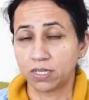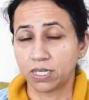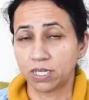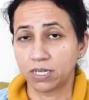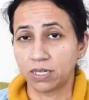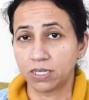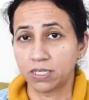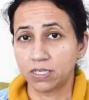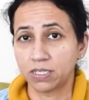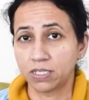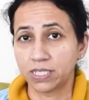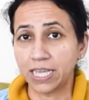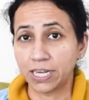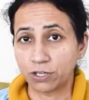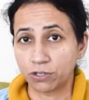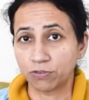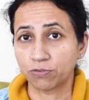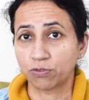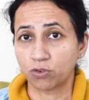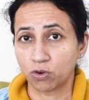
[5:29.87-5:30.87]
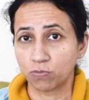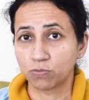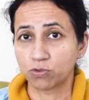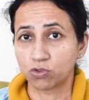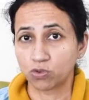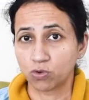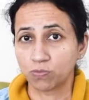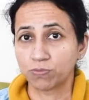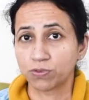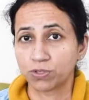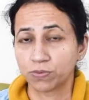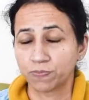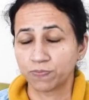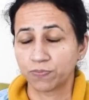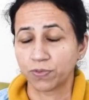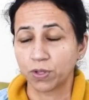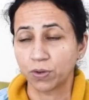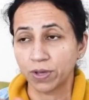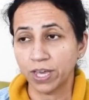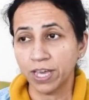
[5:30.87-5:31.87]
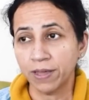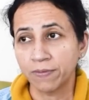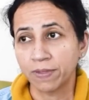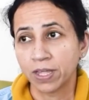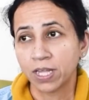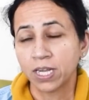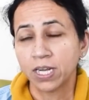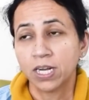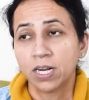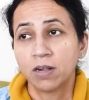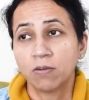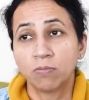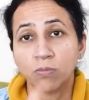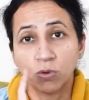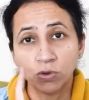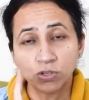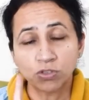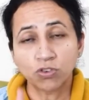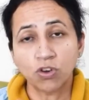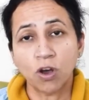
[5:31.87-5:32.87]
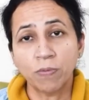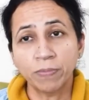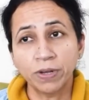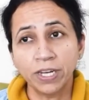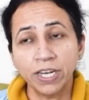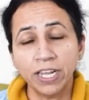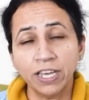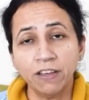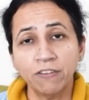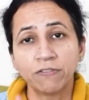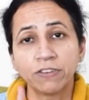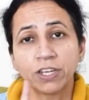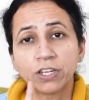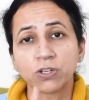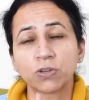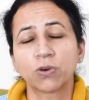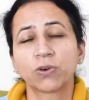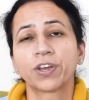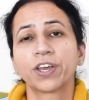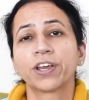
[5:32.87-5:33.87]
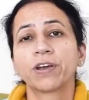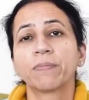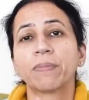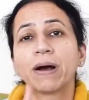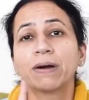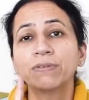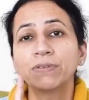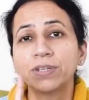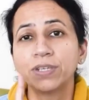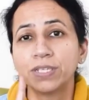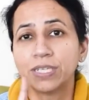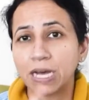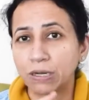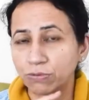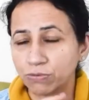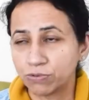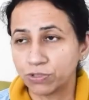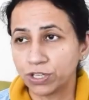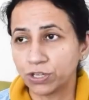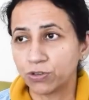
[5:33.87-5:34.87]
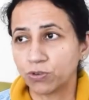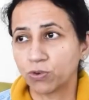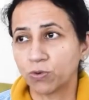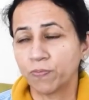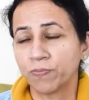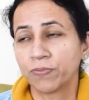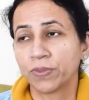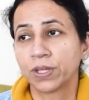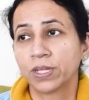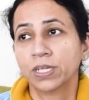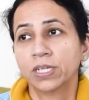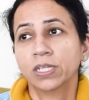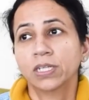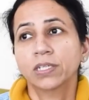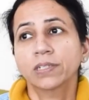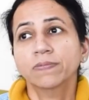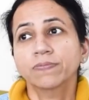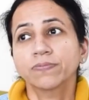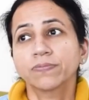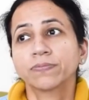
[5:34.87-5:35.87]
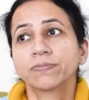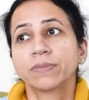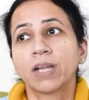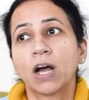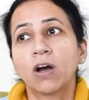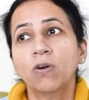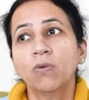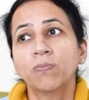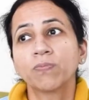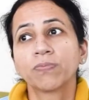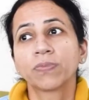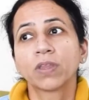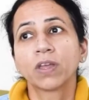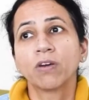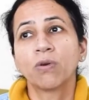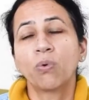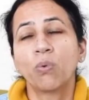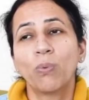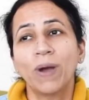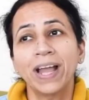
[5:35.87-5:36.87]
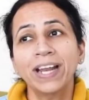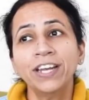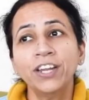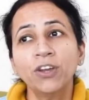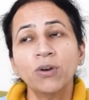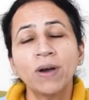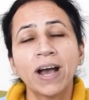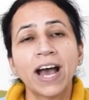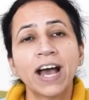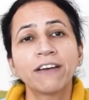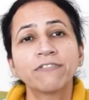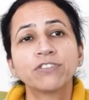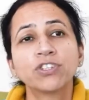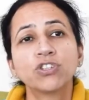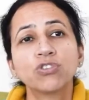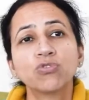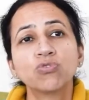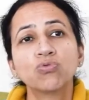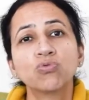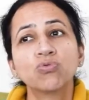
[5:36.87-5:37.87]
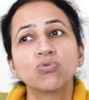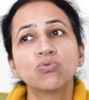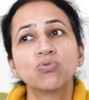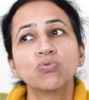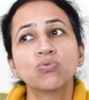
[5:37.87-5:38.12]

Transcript: set of chromosomes, okay? Most commonly, we are talking about Down syndrome. Now, when you have to